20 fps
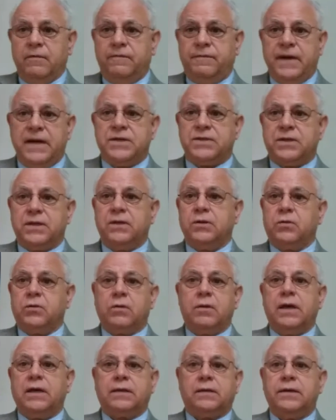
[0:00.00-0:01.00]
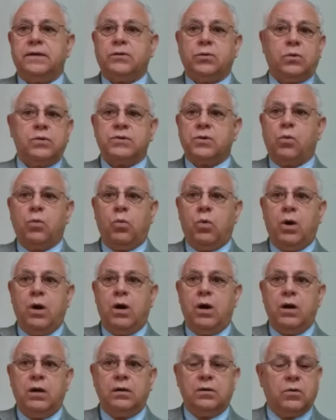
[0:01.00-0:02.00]
facing directly towards a
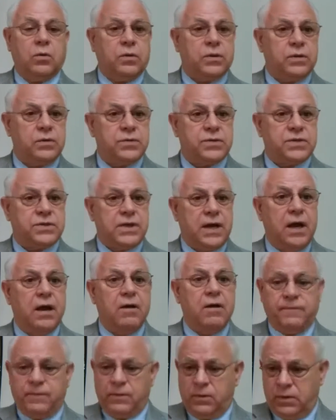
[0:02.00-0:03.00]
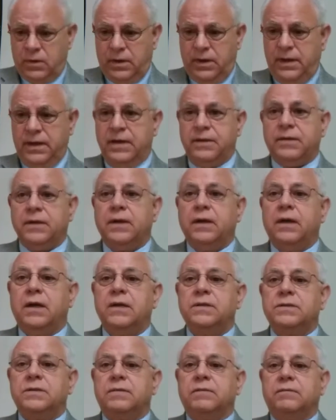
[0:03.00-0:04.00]
wall or yourself or anything
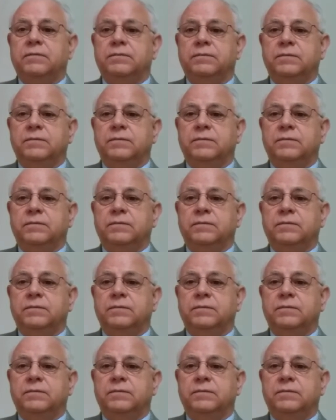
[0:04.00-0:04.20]
else.